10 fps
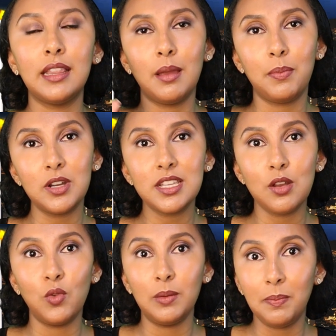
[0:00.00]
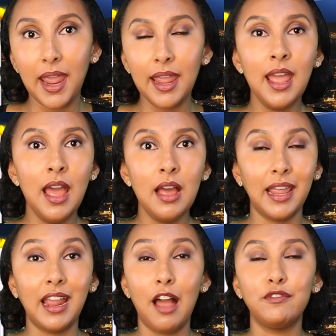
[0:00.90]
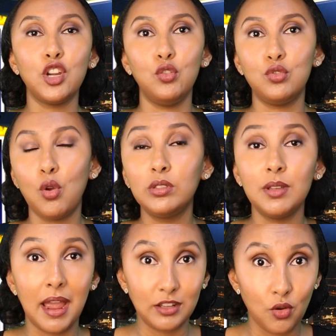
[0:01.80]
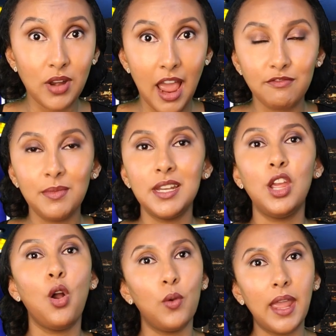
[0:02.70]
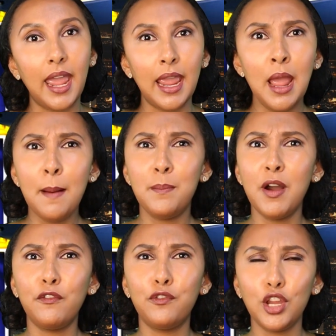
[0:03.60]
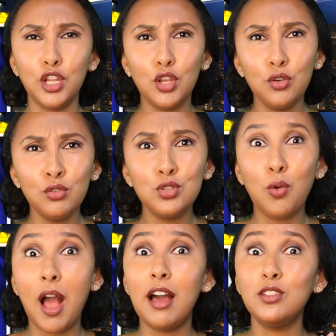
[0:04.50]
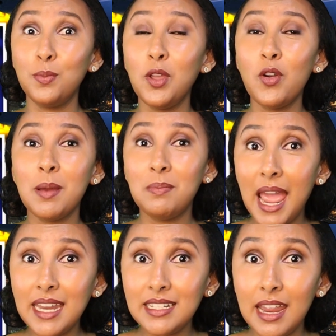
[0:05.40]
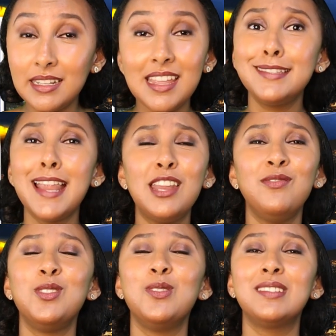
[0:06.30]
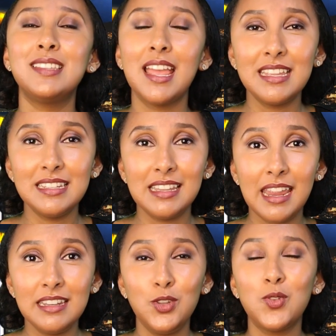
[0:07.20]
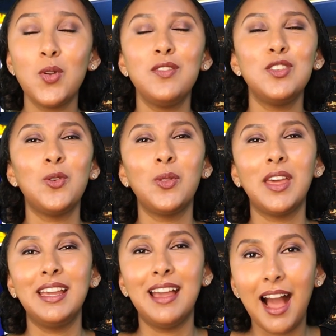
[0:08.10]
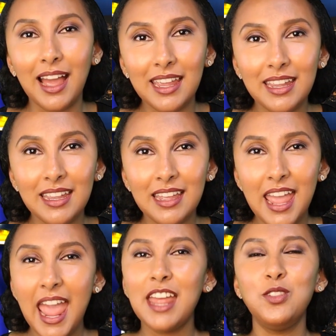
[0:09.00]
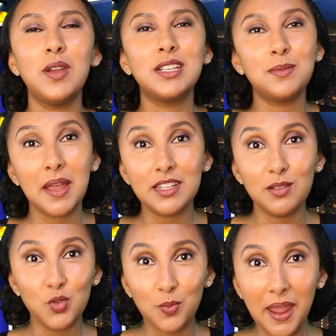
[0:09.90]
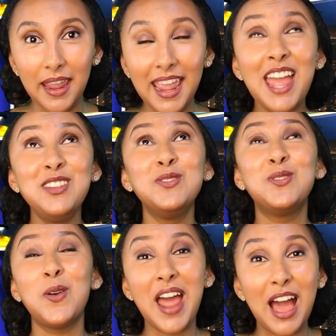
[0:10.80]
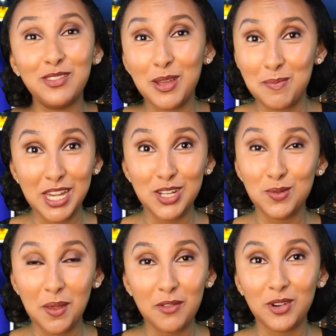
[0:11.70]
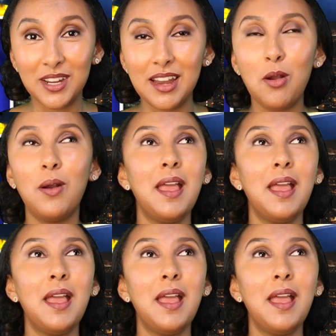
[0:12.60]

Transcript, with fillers: that the person will pay like after you told them I don't have money okay but for you to have to be on a blind date it's not even your second date you don't even know the guy and you expect him to pay and you don't have the money to pay for it